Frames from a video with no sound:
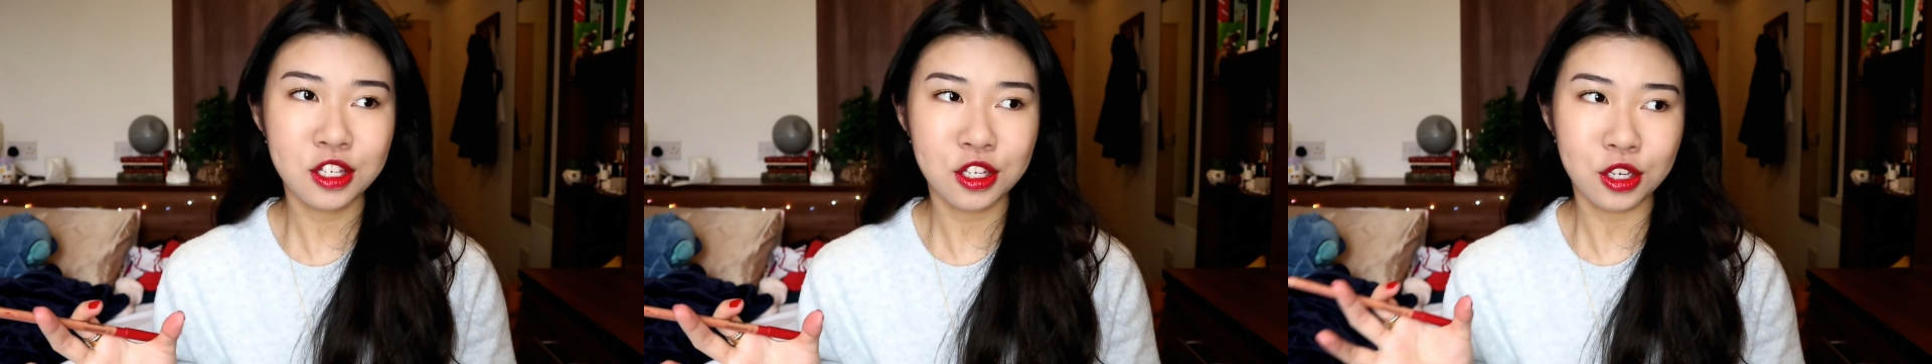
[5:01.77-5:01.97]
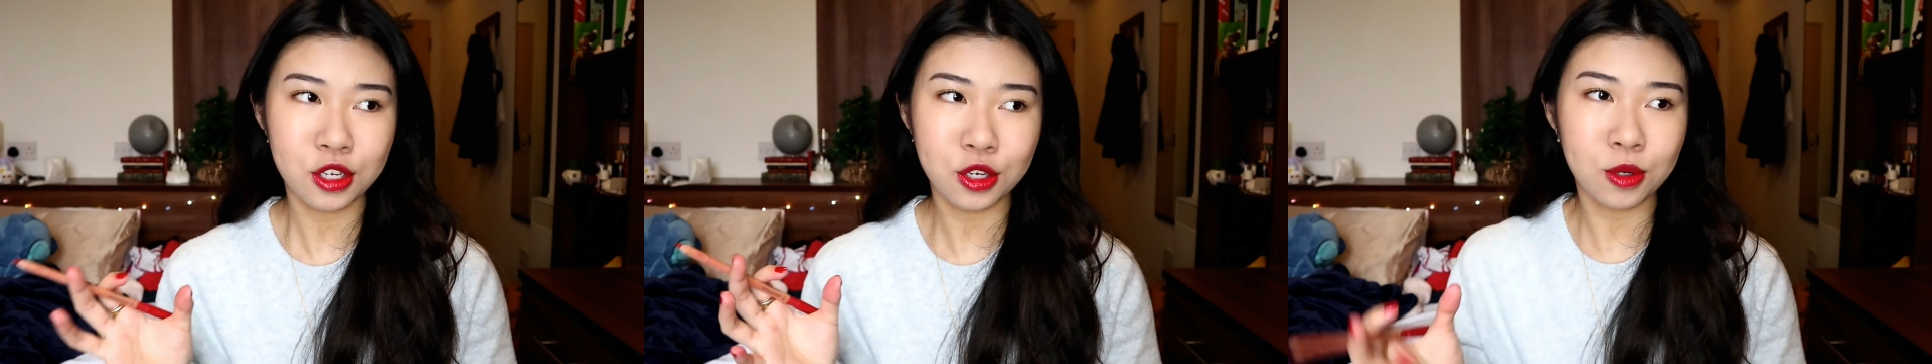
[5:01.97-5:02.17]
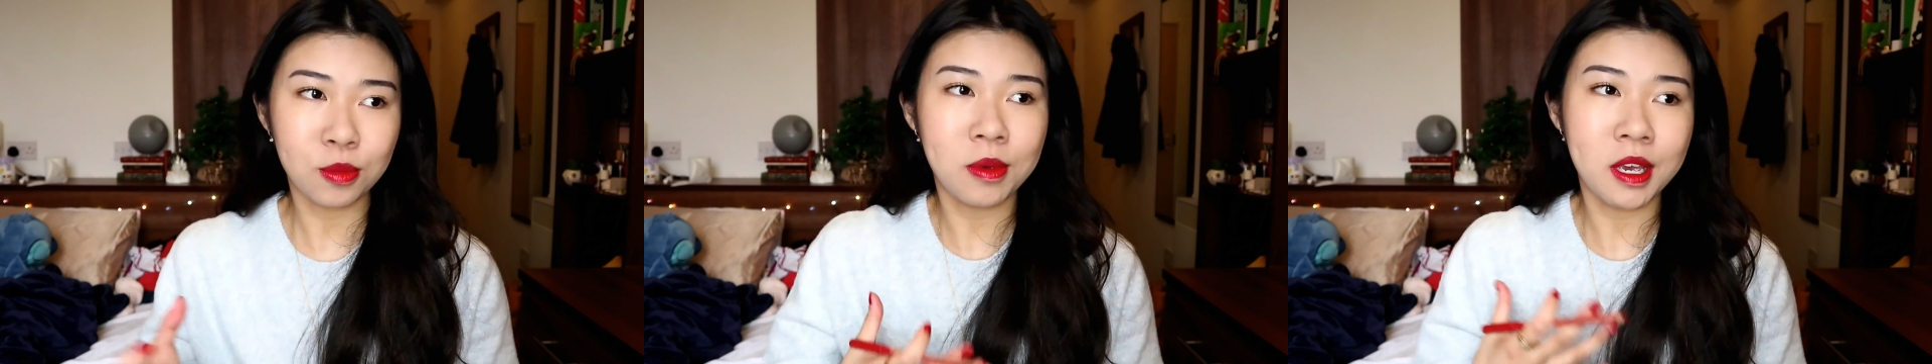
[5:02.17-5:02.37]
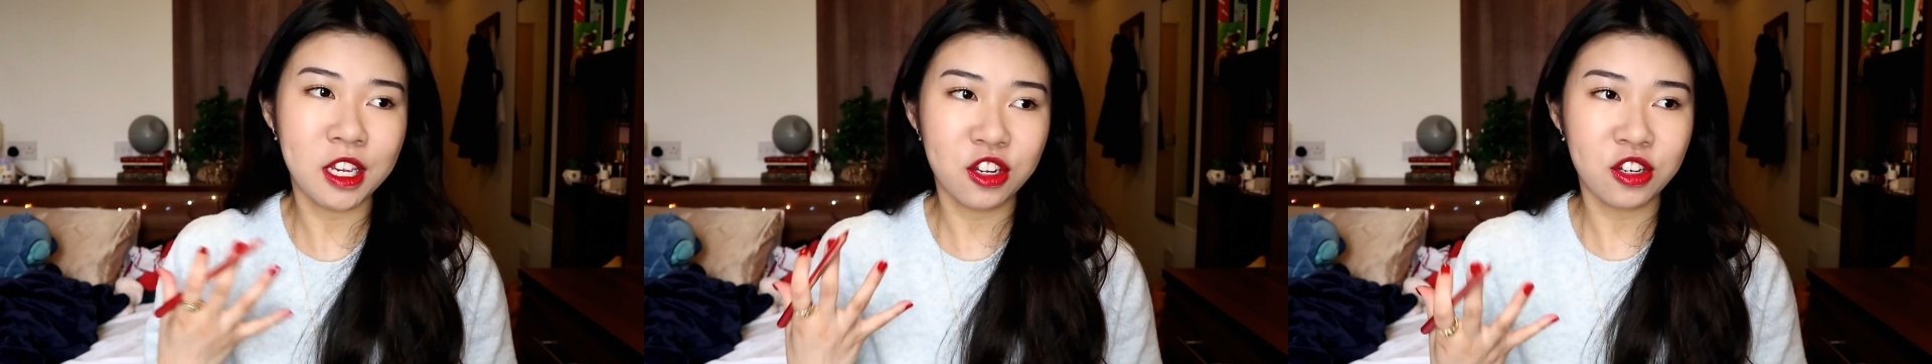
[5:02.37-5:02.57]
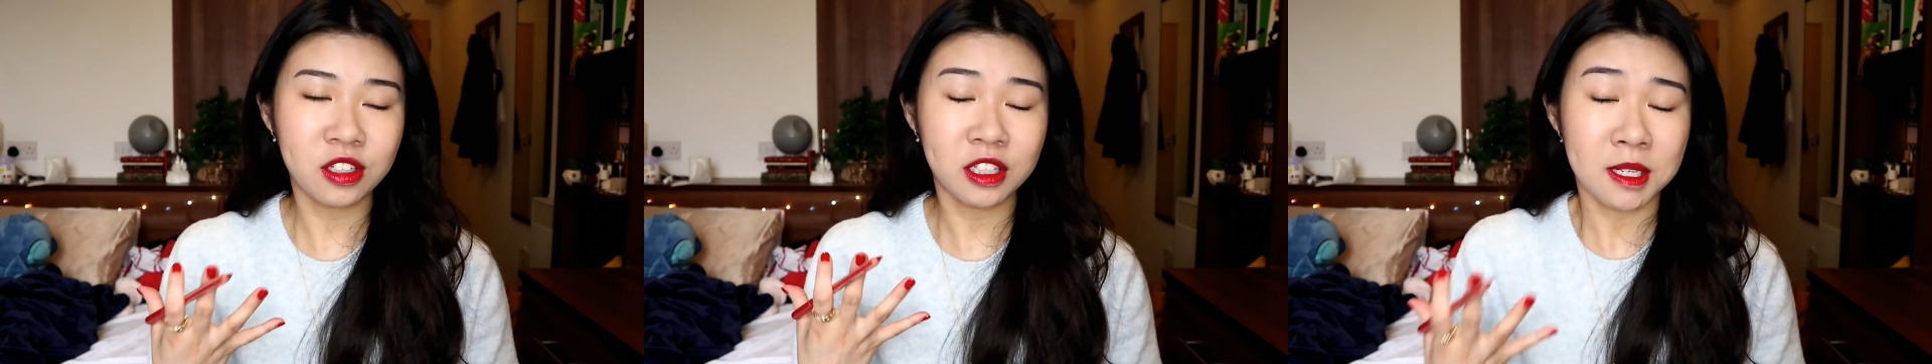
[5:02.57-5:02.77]
to
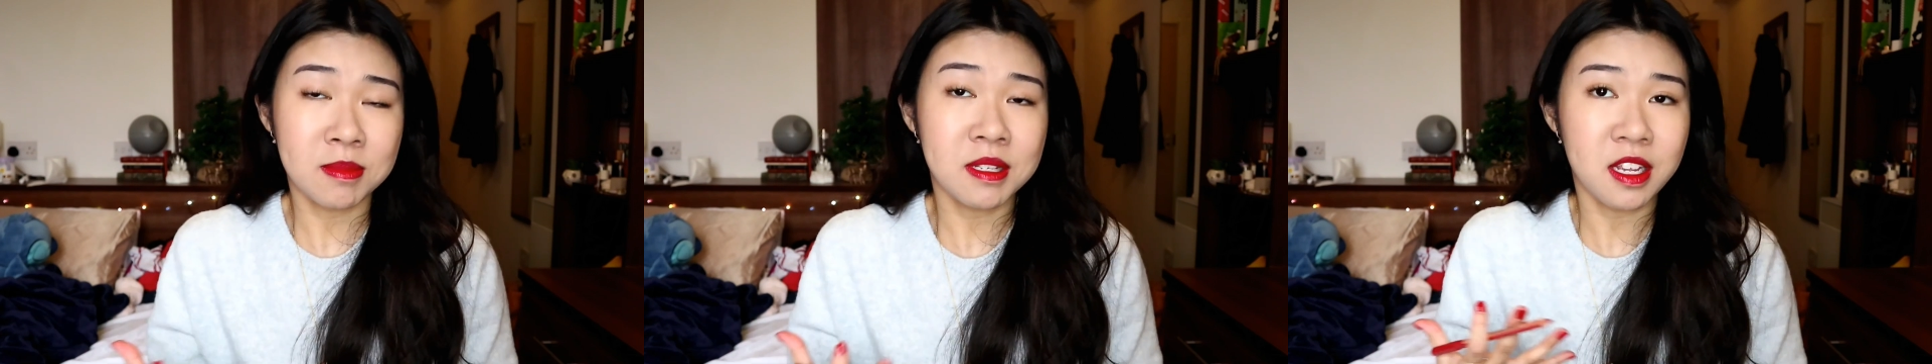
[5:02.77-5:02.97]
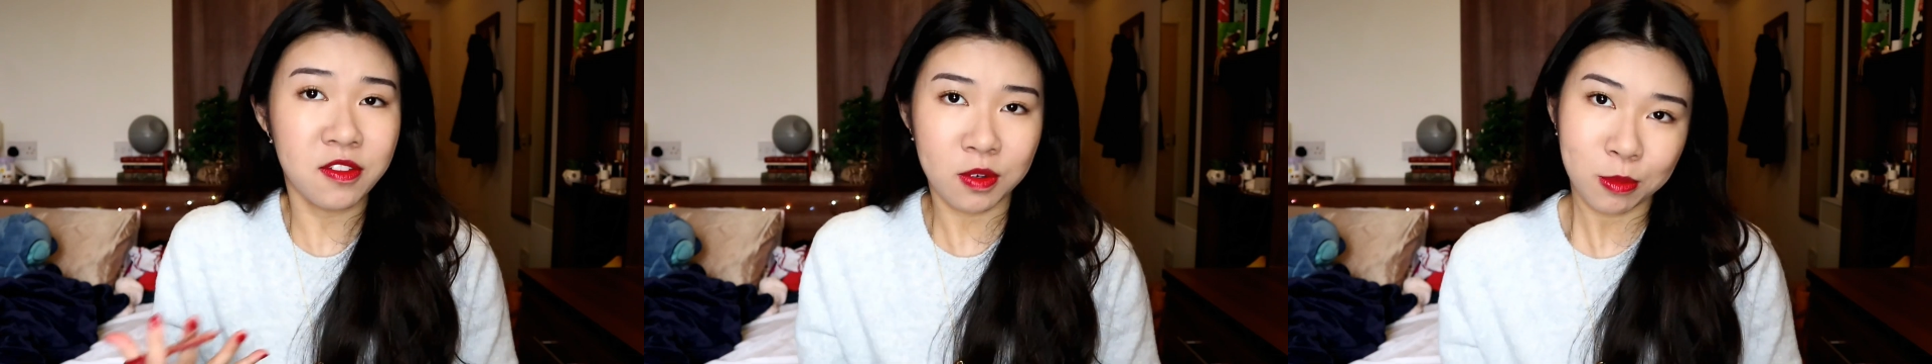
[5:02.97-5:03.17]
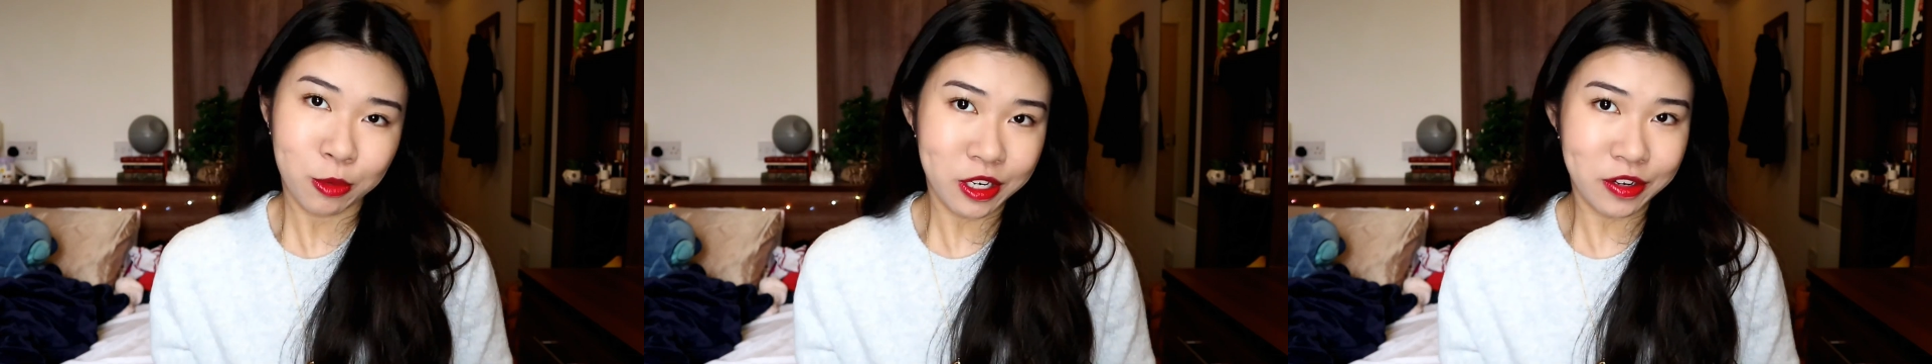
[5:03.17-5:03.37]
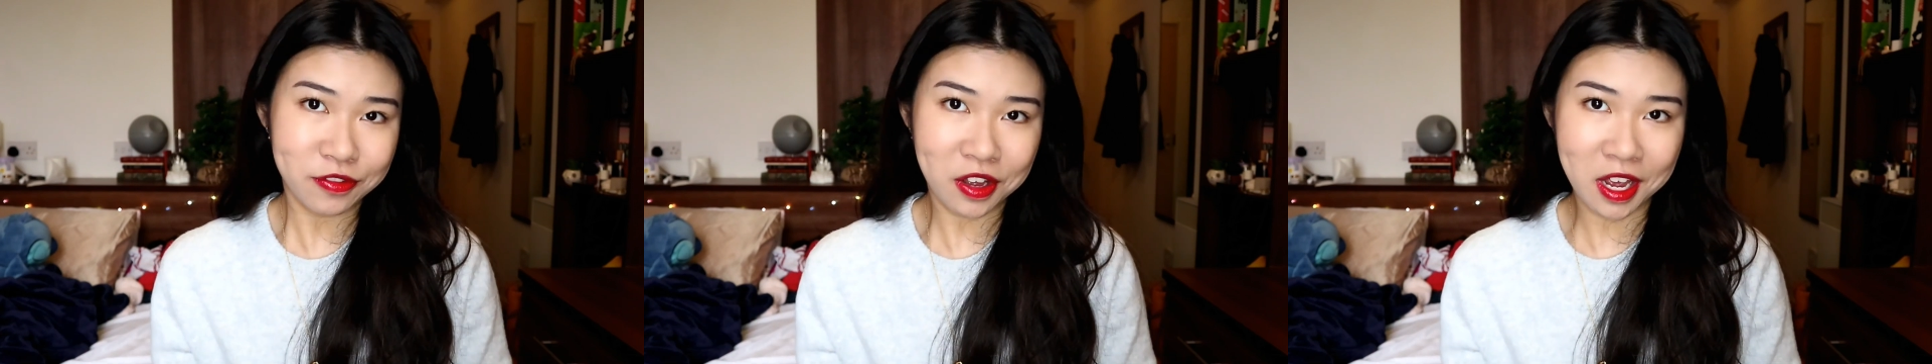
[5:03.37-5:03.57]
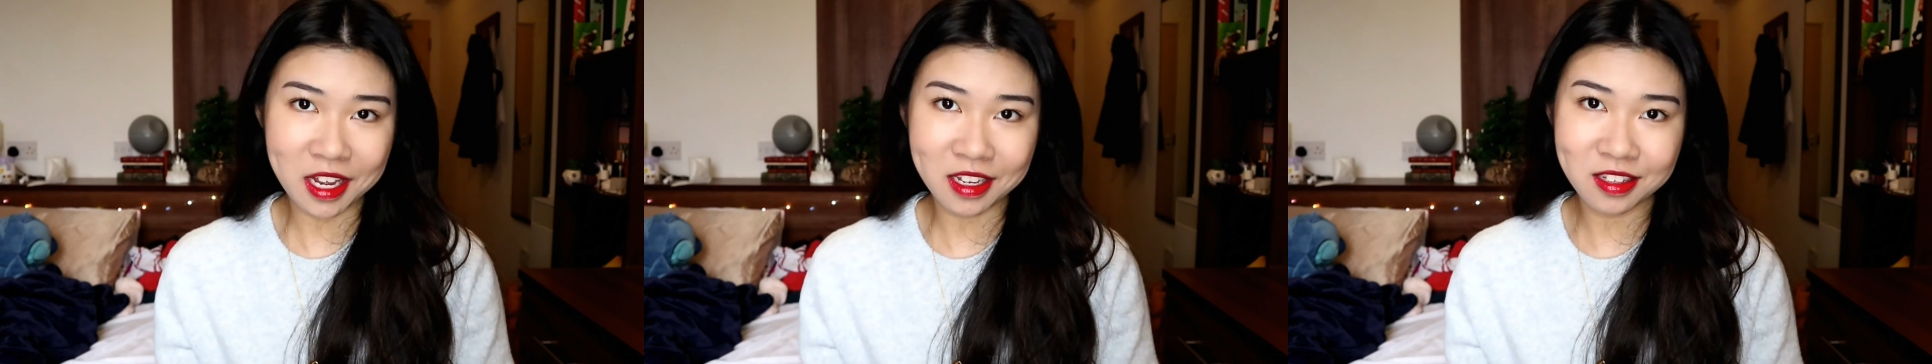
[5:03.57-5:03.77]
make your lips even more
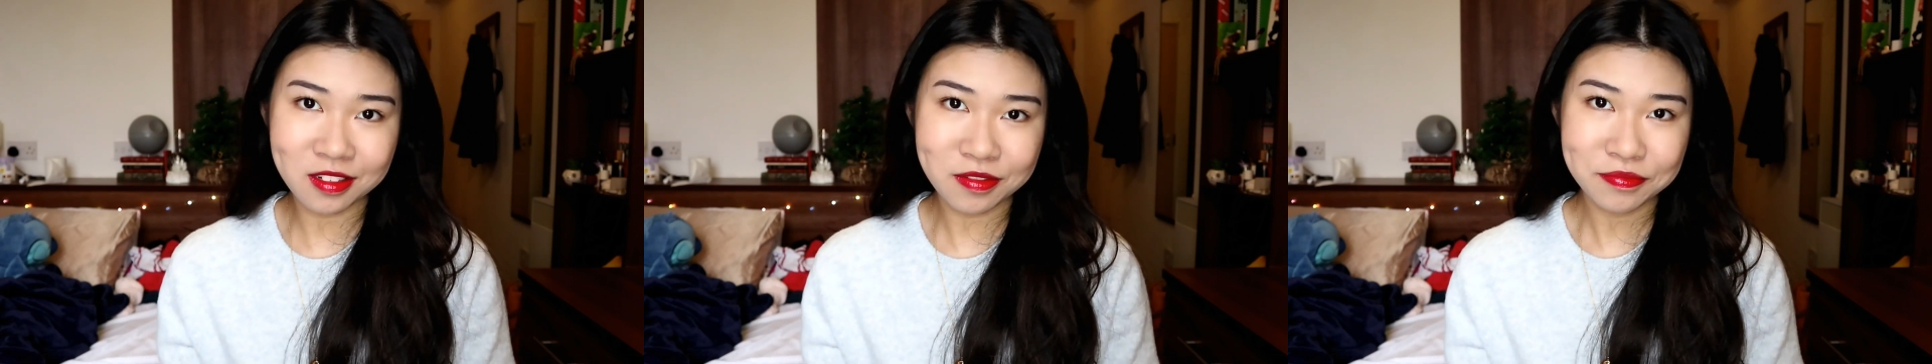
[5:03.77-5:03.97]
defined.